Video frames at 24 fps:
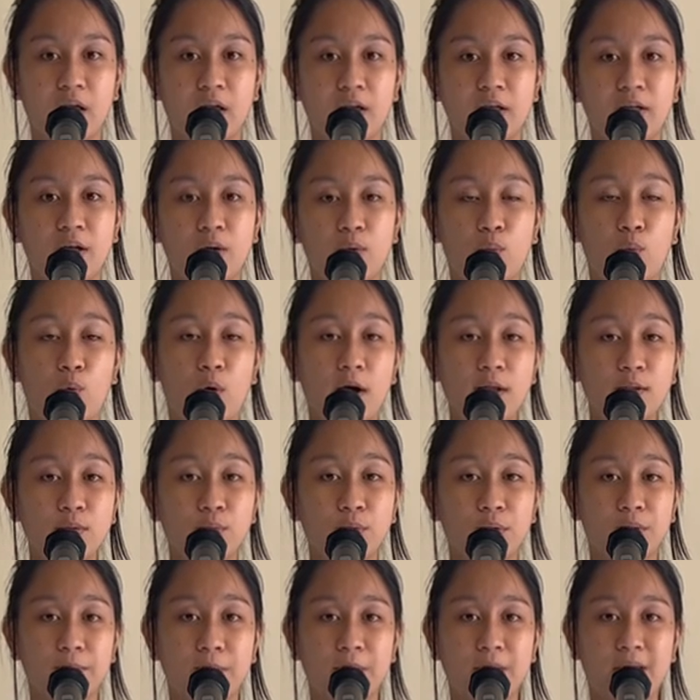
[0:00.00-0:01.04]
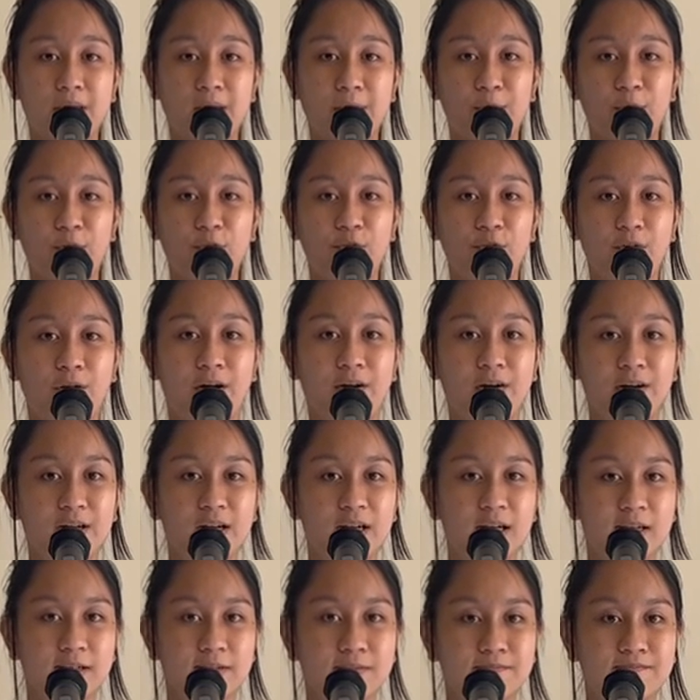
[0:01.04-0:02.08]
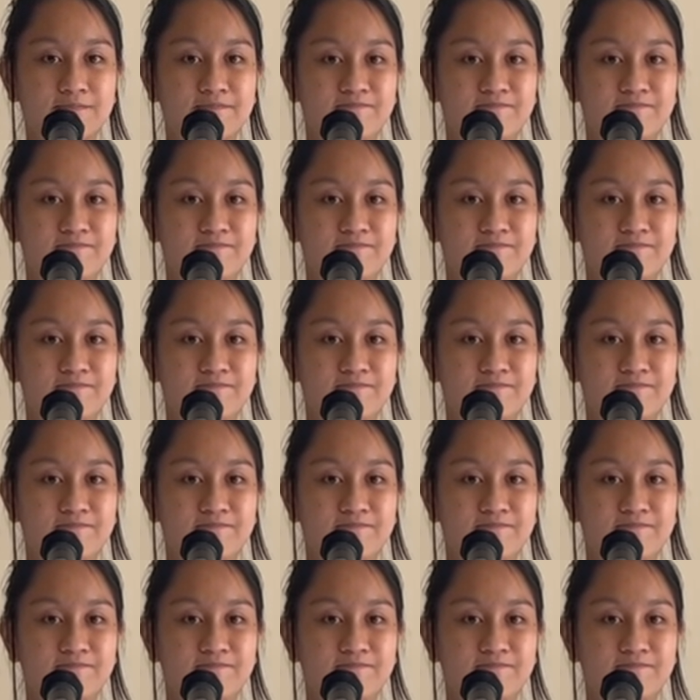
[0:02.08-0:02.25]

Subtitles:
then what would become of our Earth?